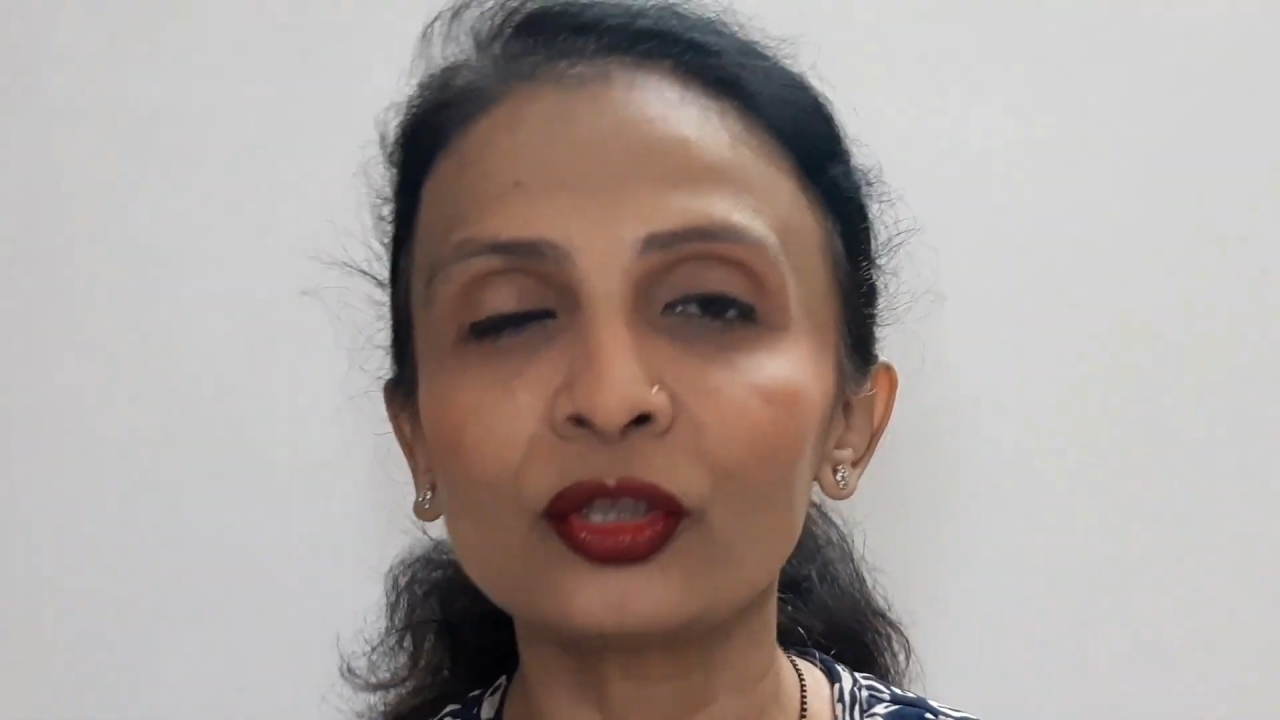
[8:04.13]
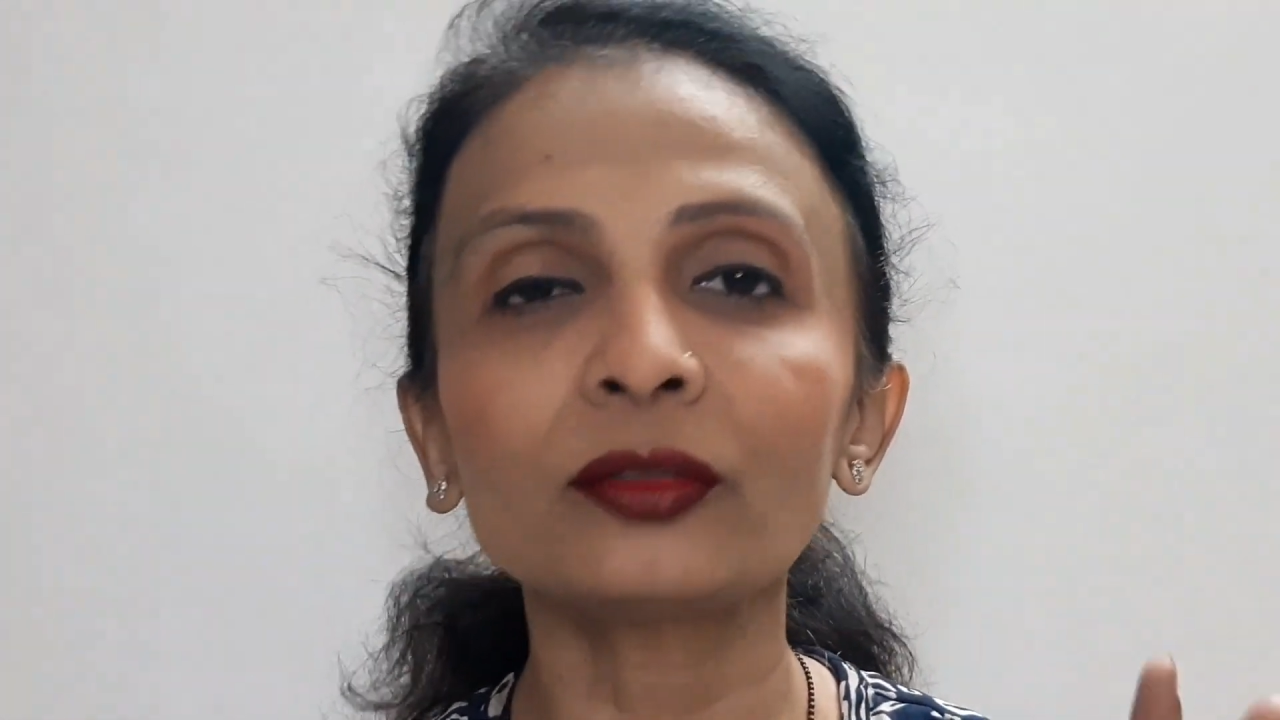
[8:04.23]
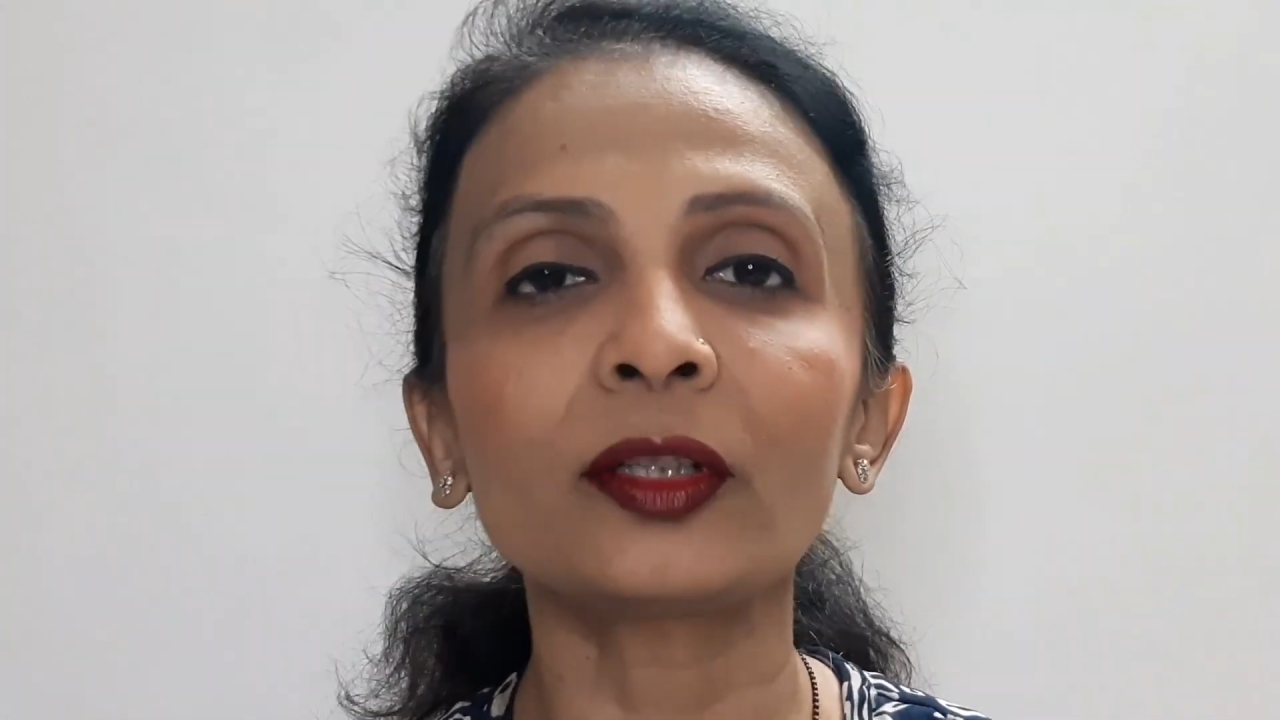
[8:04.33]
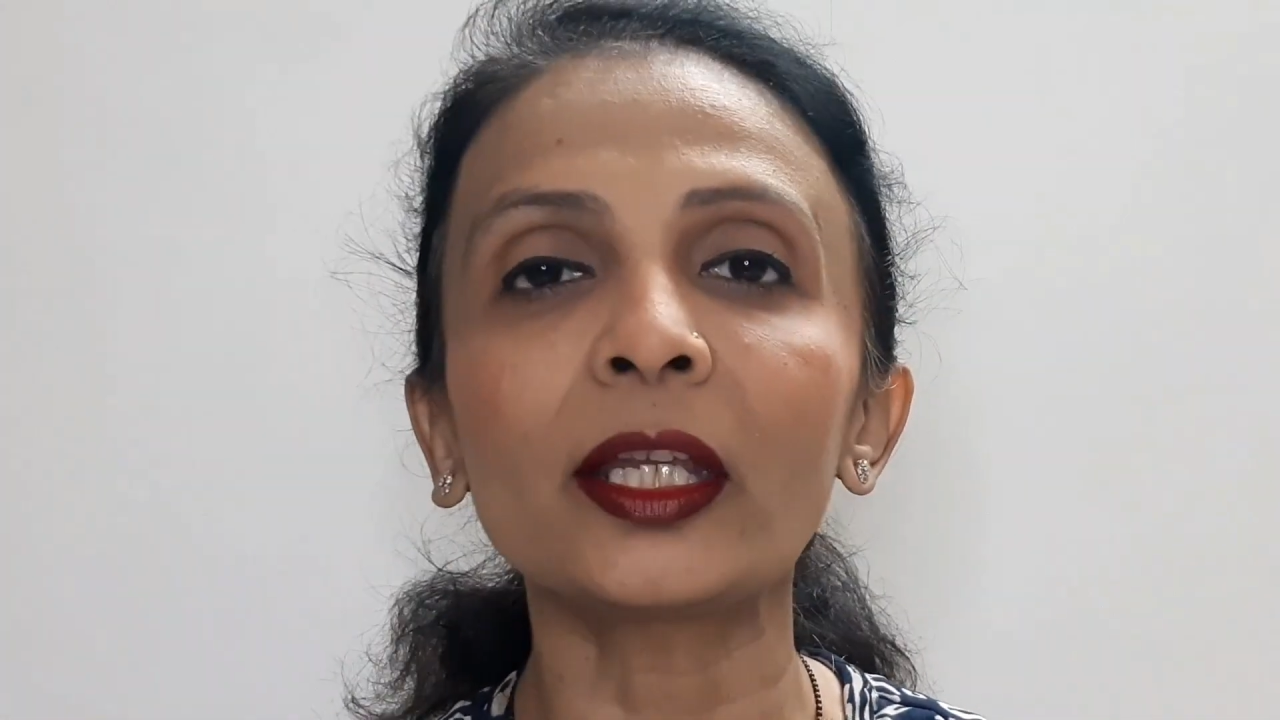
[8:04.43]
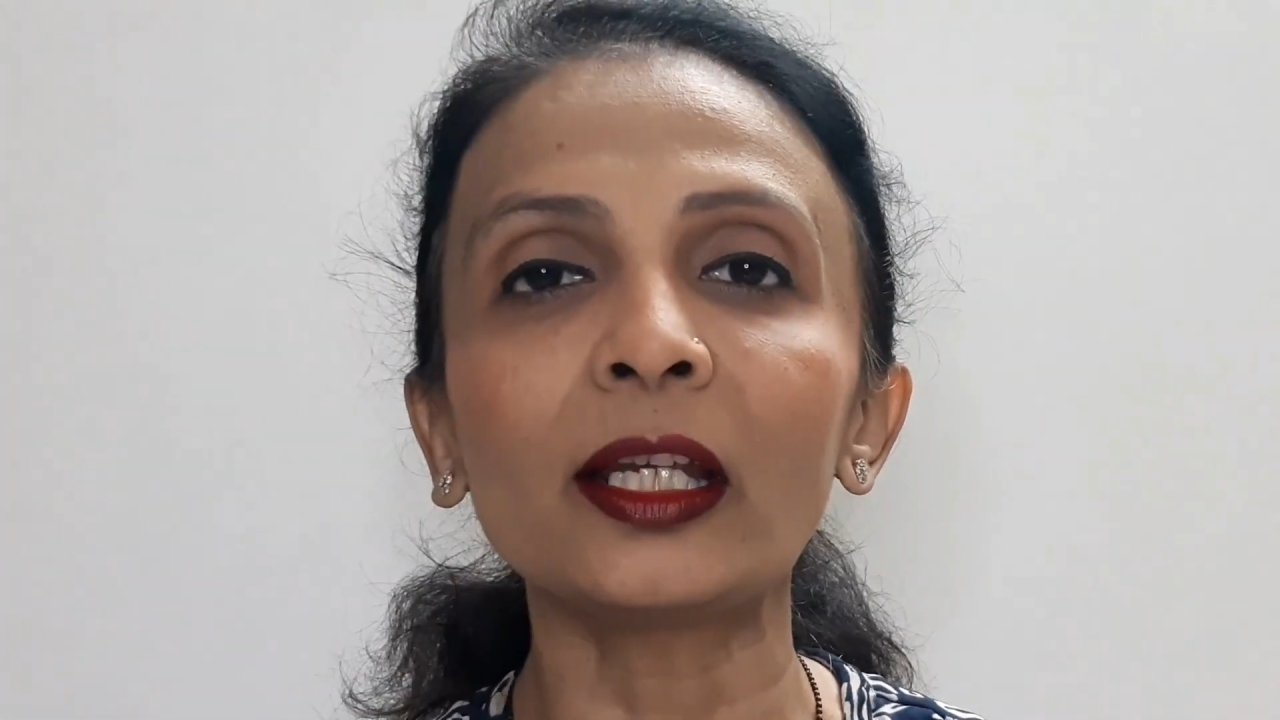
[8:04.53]

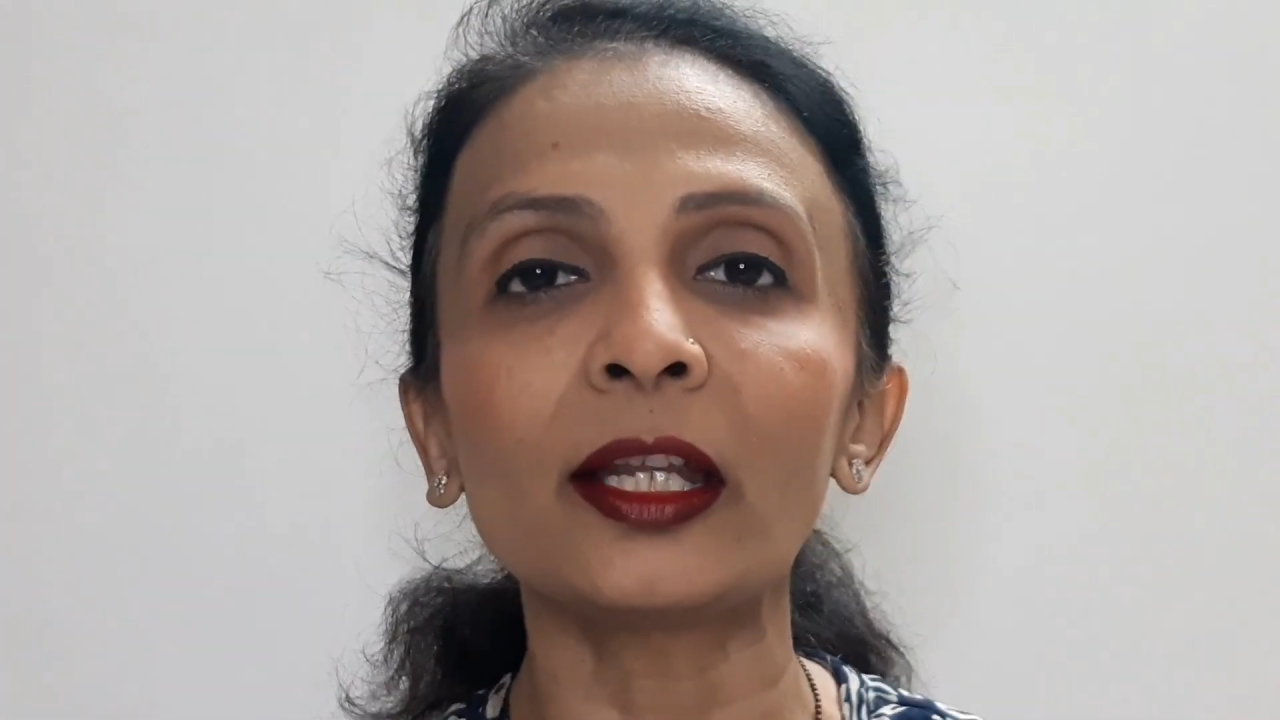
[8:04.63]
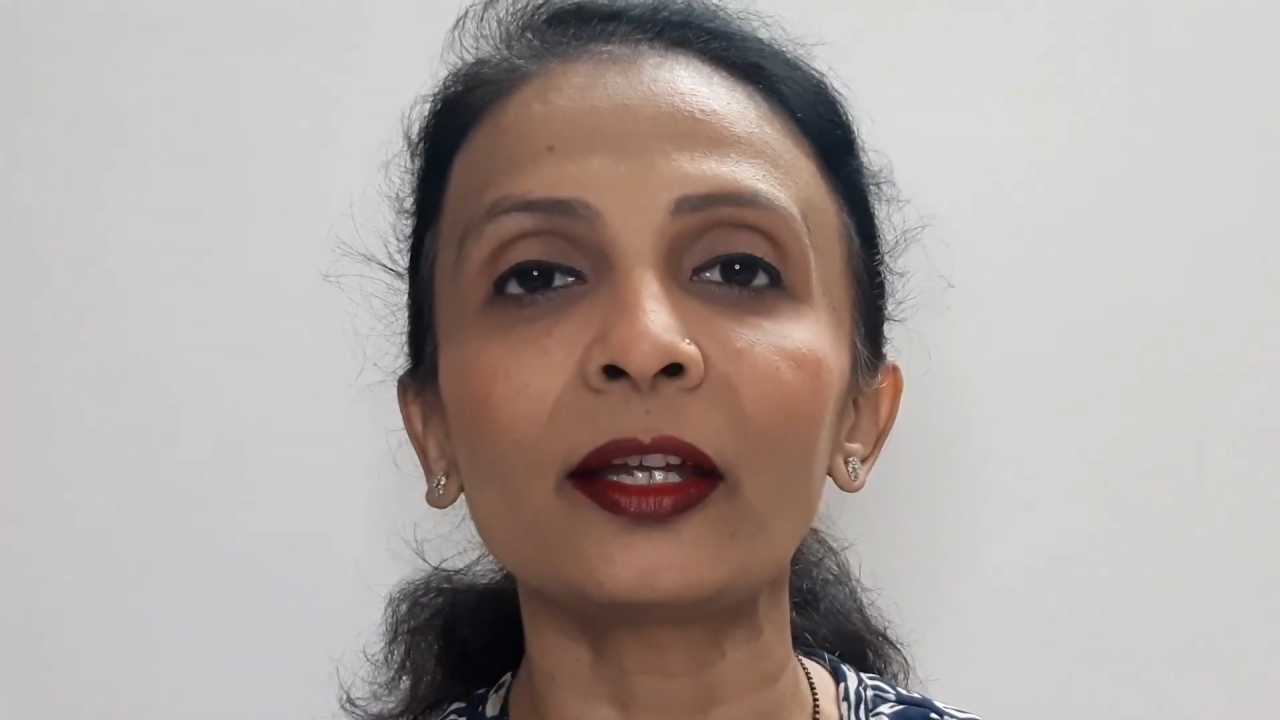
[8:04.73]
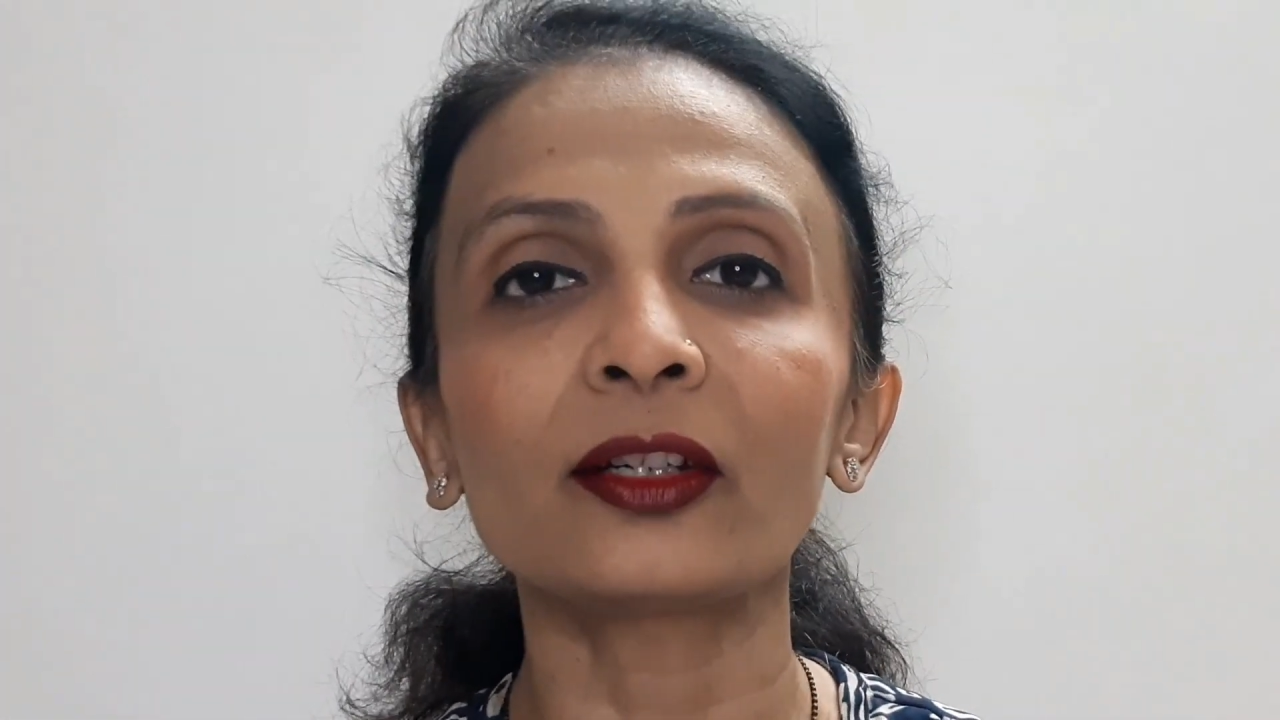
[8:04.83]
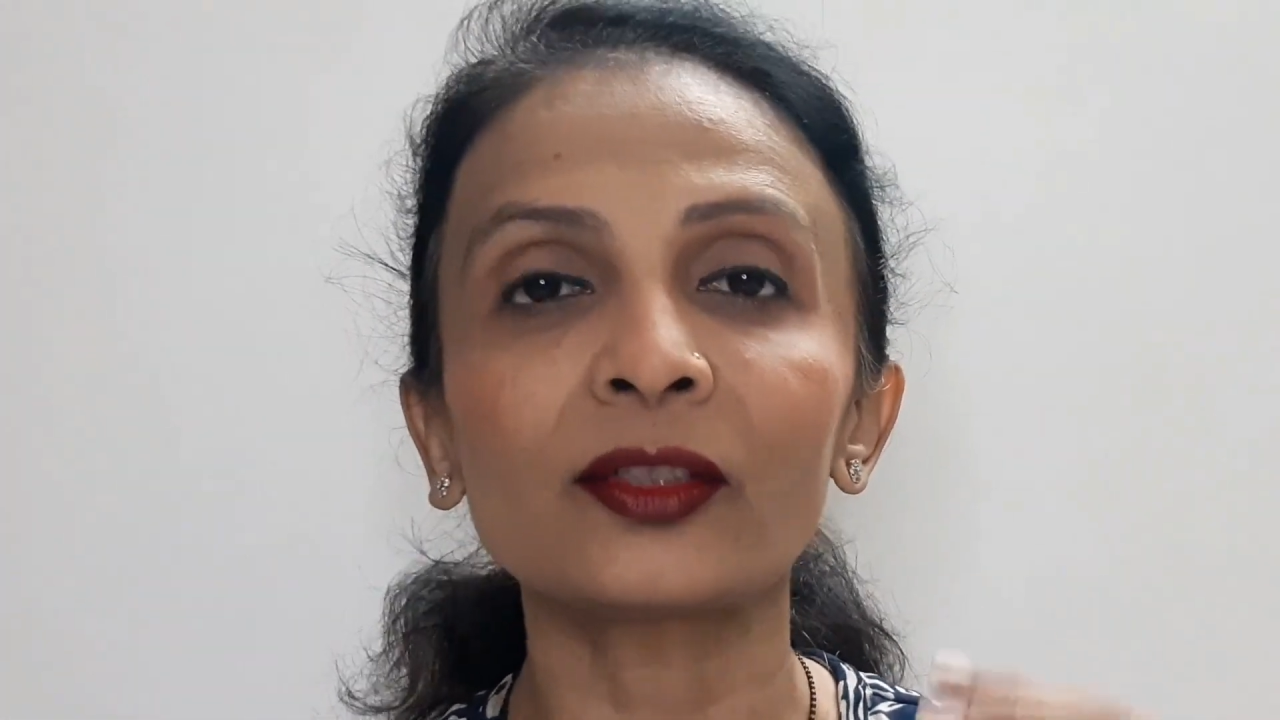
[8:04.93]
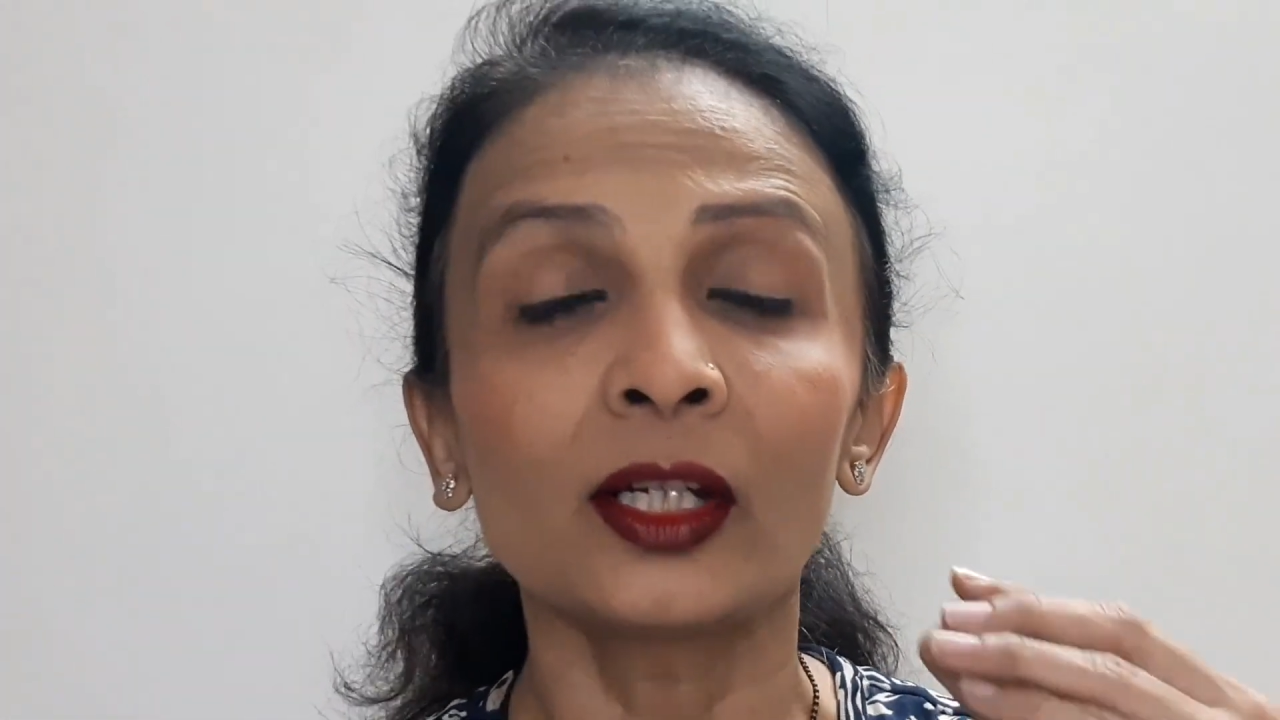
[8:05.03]
3
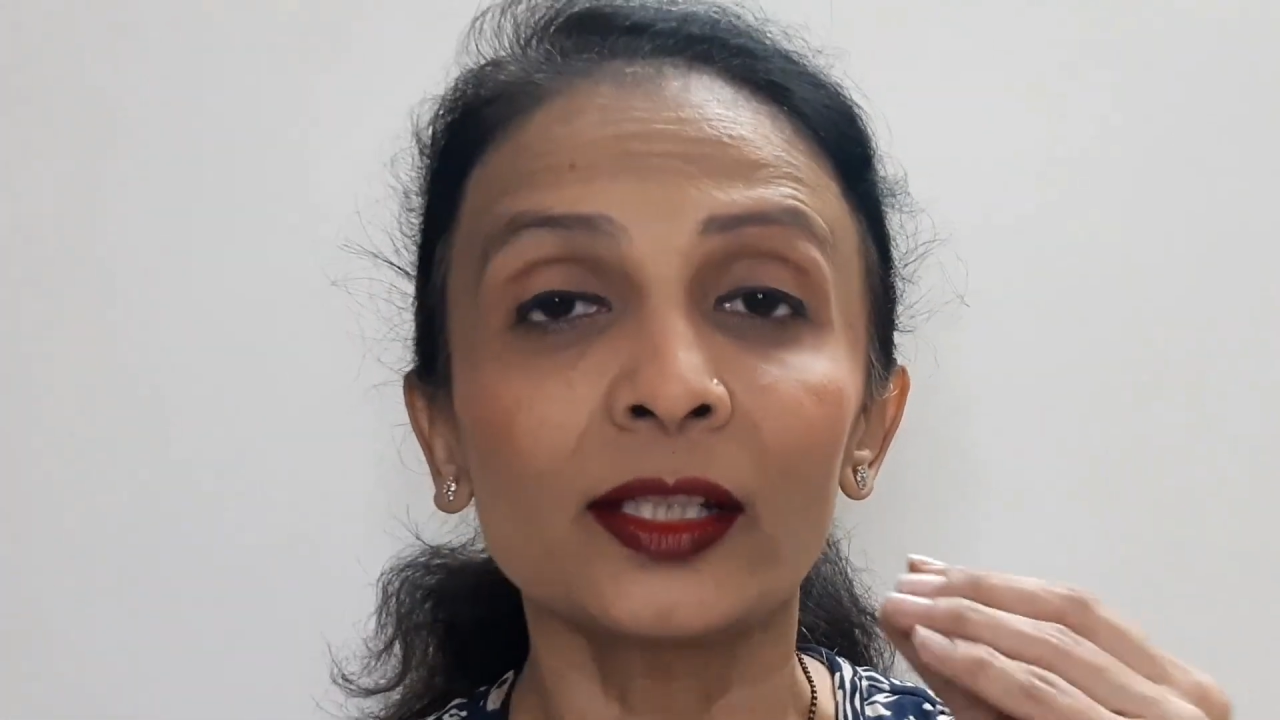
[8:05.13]
layers,